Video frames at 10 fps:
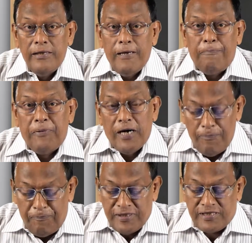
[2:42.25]
the
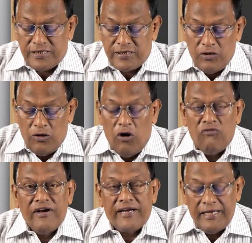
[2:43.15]
purpose
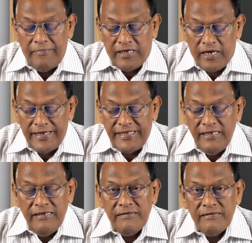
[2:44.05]
of academic writing,